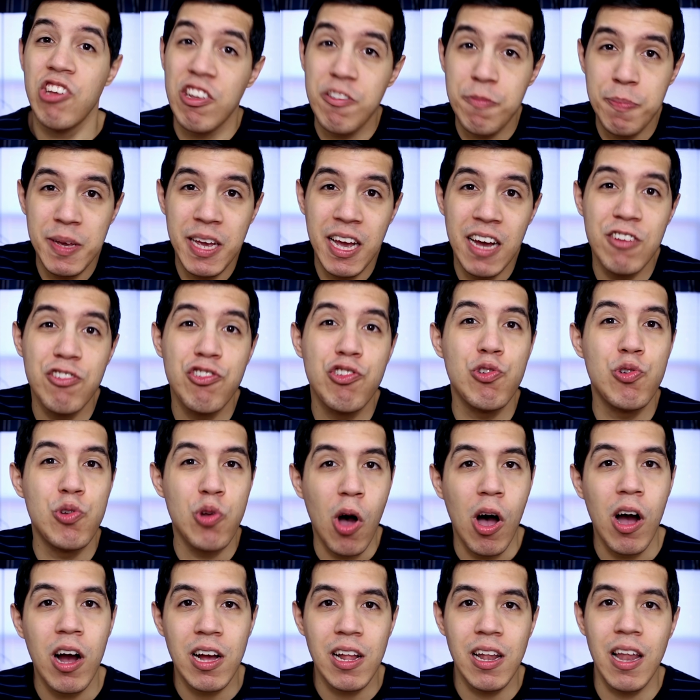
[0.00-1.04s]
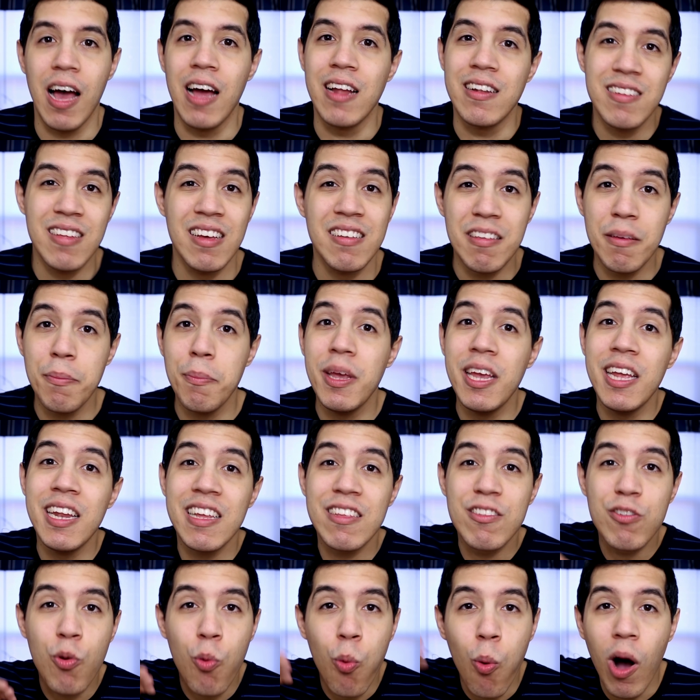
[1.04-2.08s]
Just because you talk a lot doesn't mean
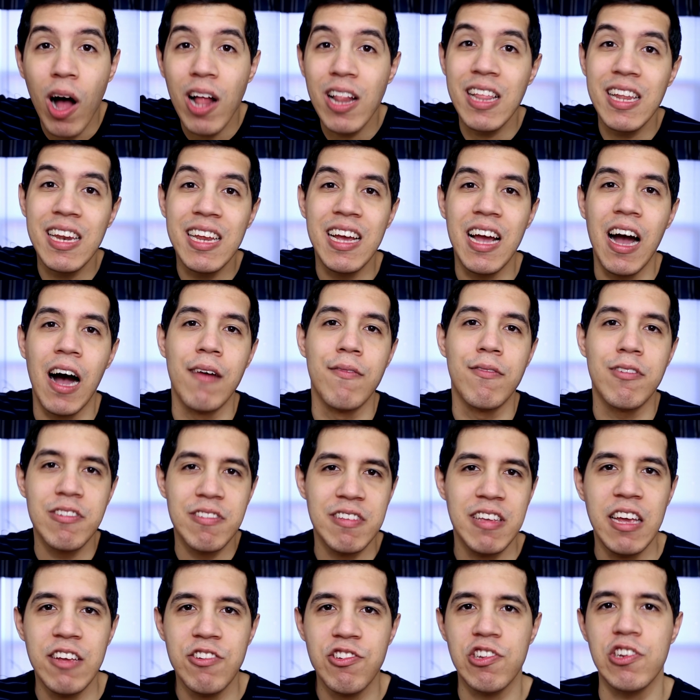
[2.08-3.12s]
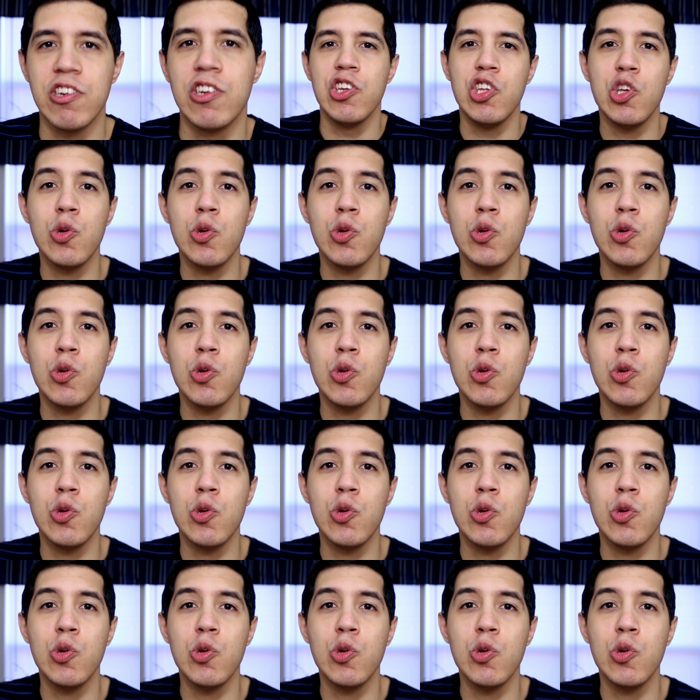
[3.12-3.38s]
it's quality conversation.